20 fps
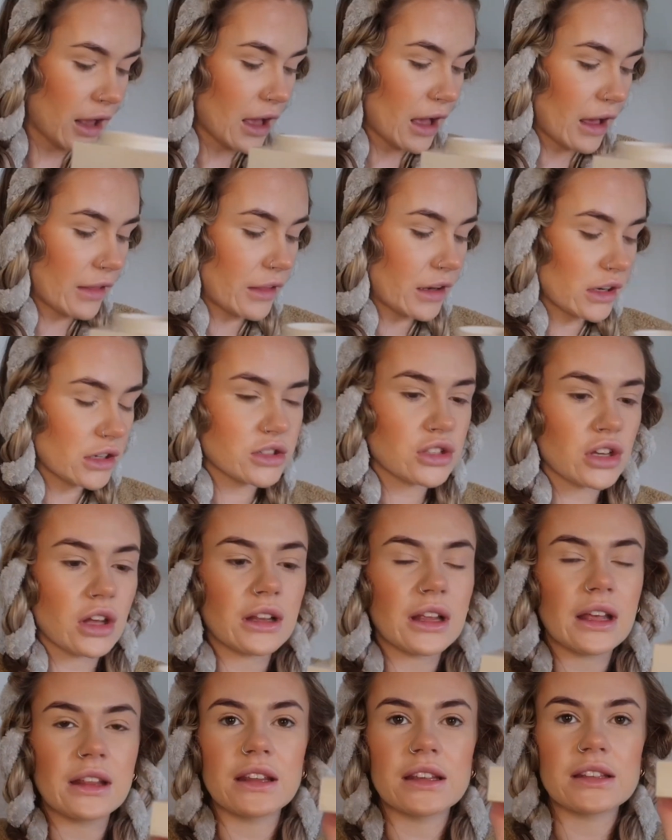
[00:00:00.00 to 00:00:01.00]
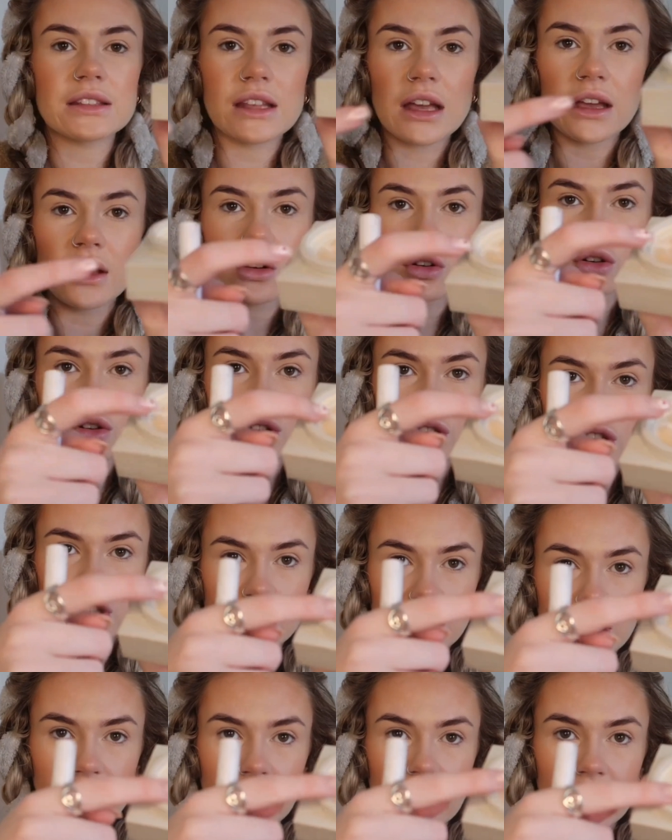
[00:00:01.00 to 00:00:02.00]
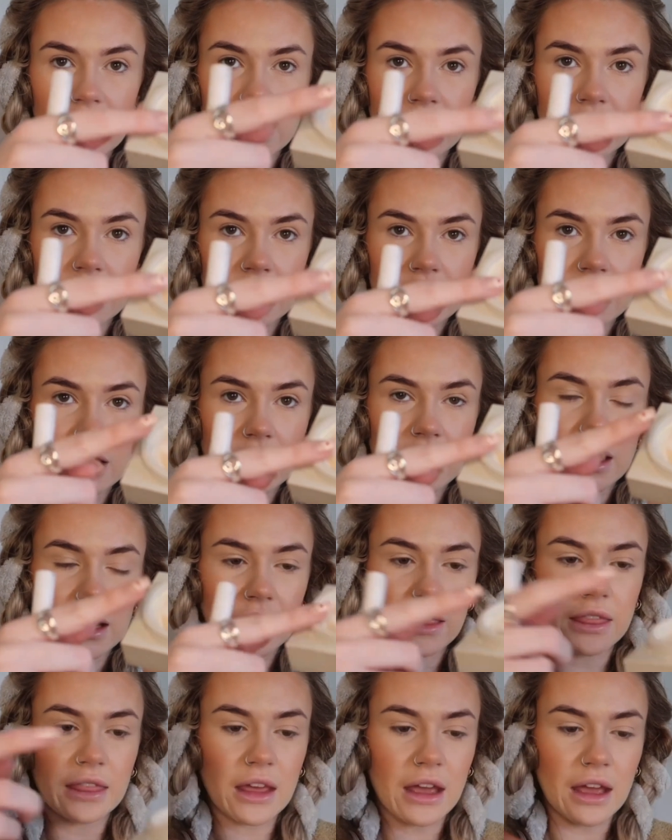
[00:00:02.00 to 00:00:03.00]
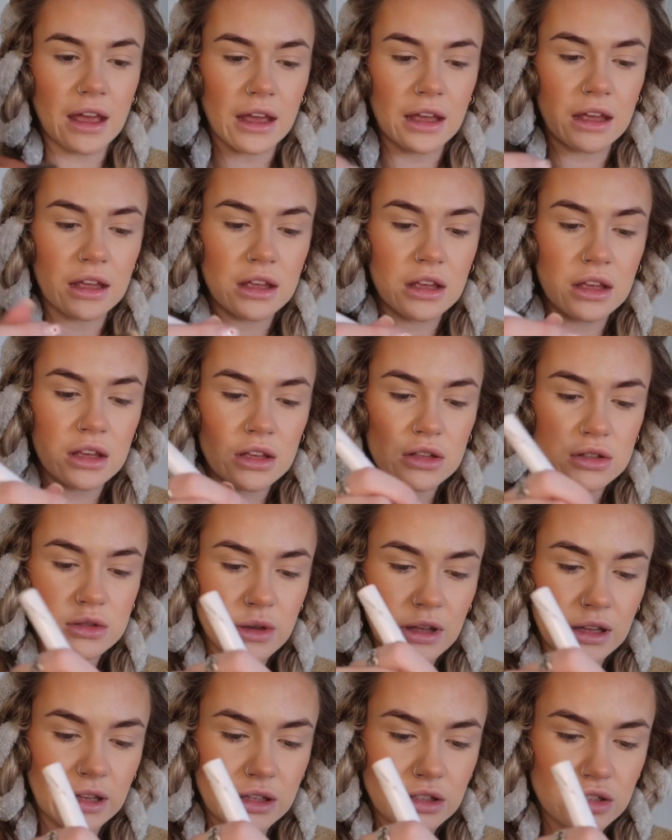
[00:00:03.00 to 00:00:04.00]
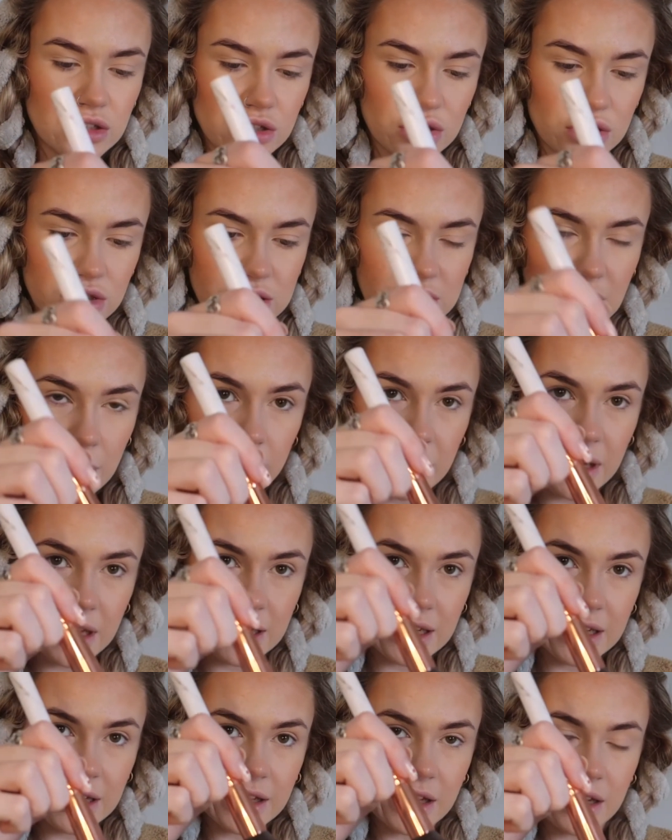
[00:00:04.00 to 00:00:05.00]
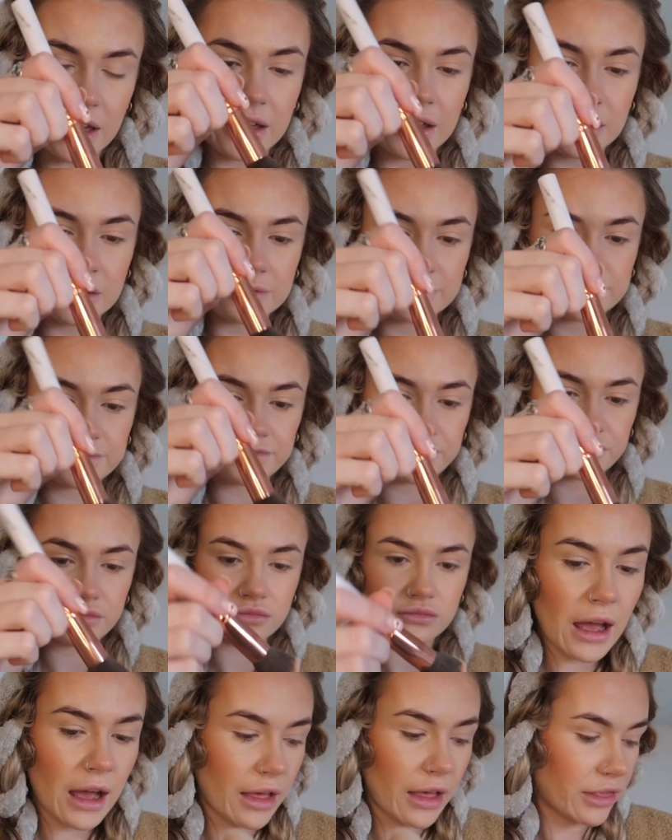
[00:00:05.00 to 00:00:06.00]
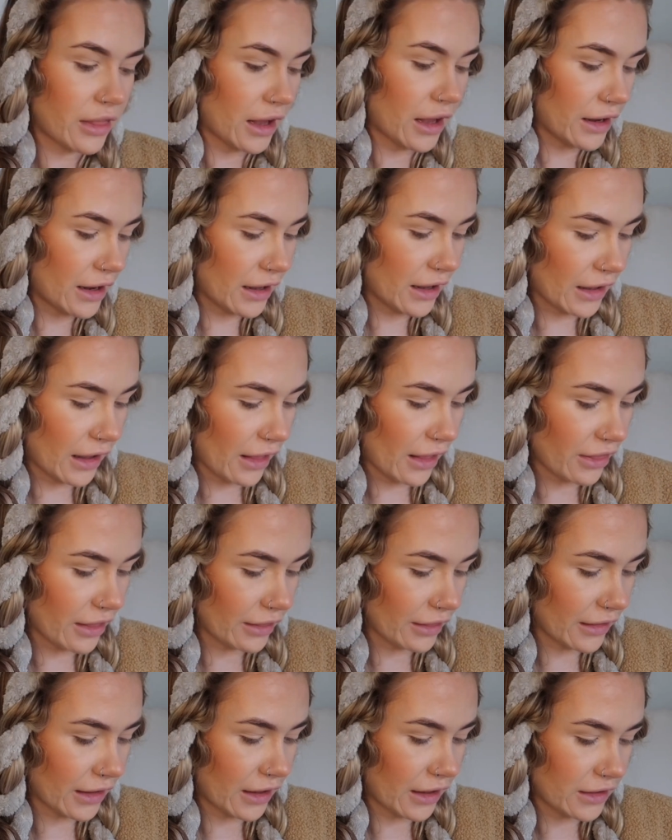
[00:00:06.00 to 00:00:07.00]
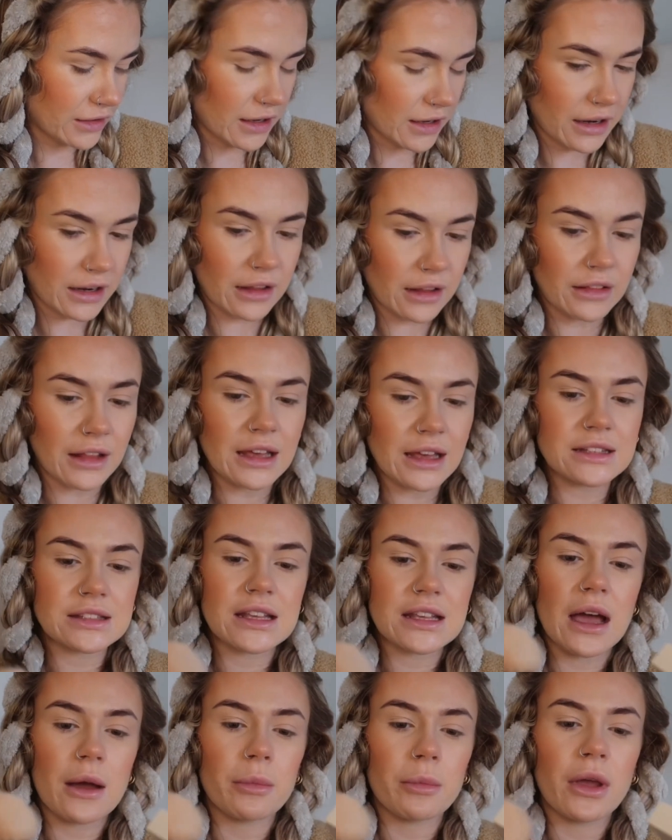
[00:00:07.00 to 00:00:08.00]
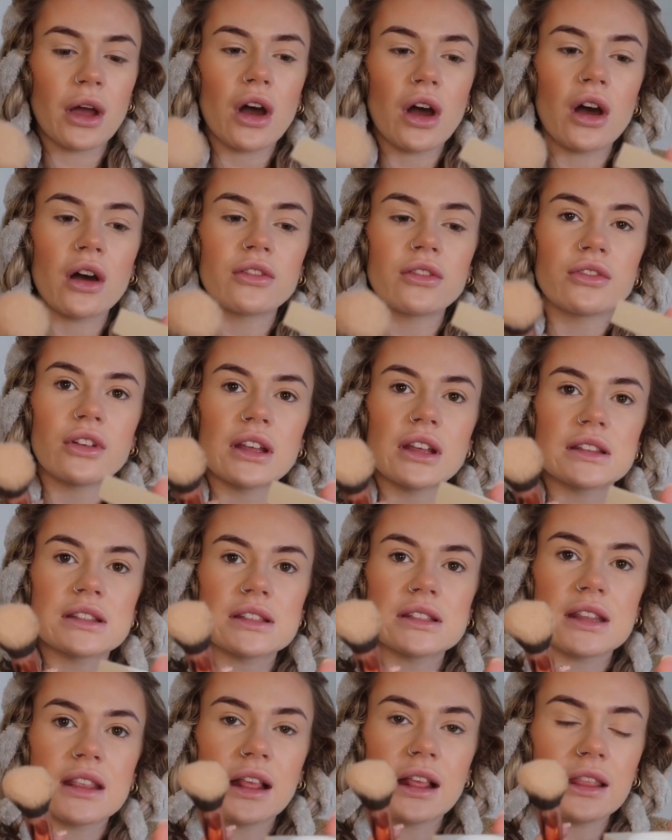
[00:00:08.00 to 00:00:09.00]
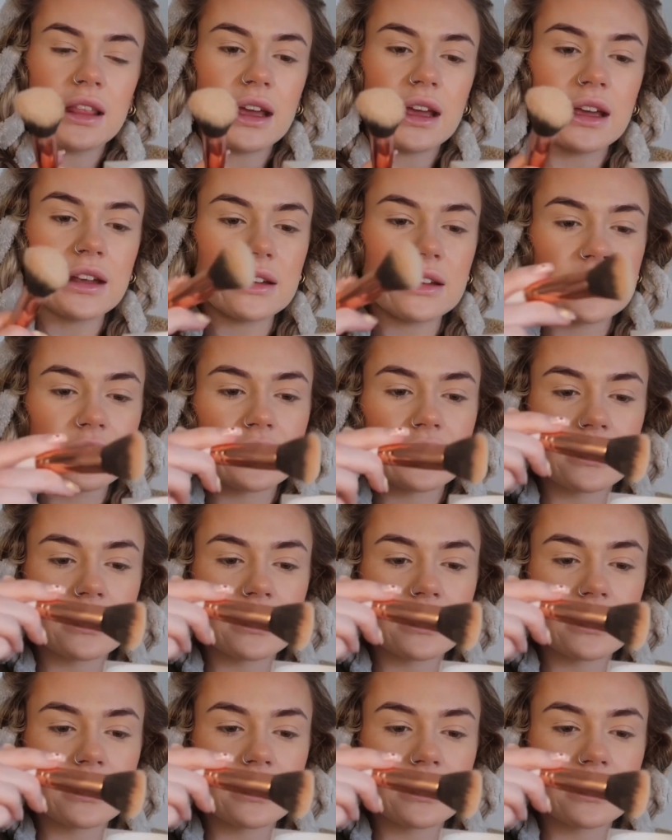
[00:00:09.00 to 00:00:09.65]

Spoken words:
And then it's got like this like cushiony thing in there. So I literally just dab it in here and then I get the lid and I like tap it off into the lid,